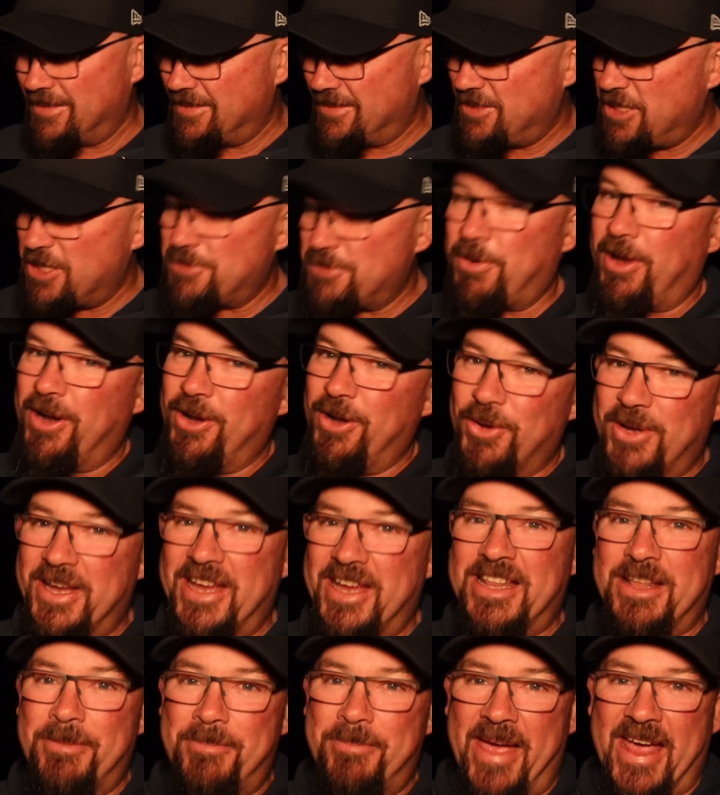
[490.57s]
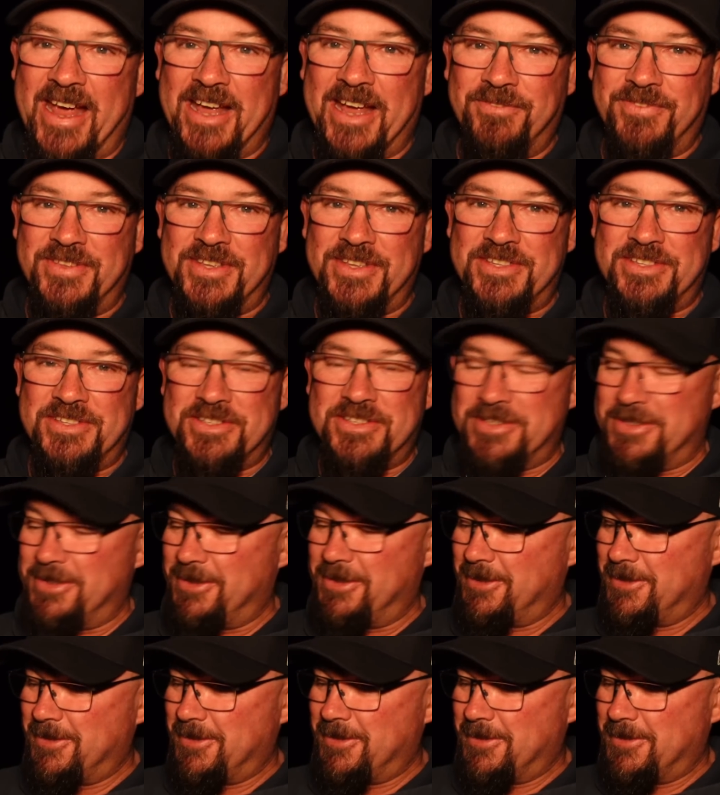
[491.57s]
just by looking at the back of this,
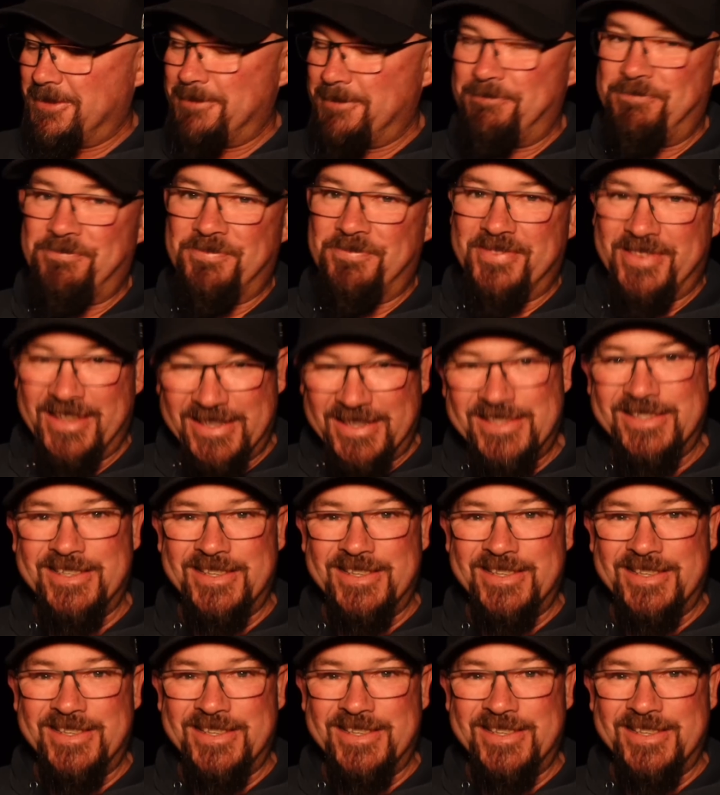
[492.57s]
this